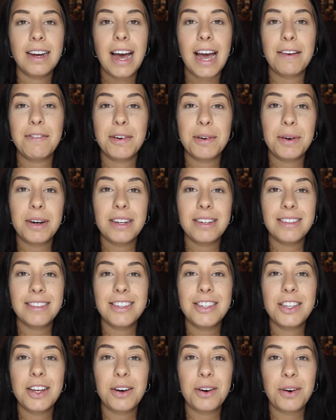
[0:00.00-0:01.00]
Hi everyone,
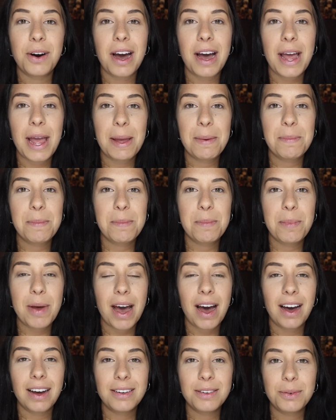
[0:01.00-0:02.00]
so I'm
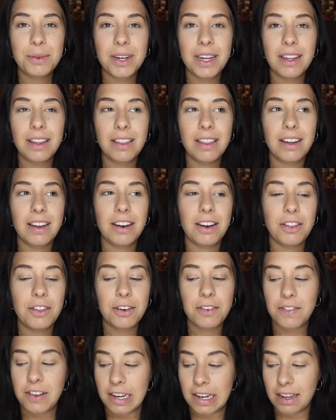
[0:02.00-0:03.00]
back with
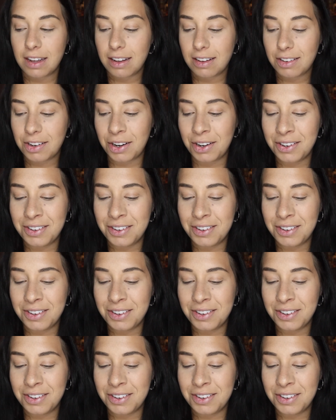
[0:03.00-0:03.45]
another video.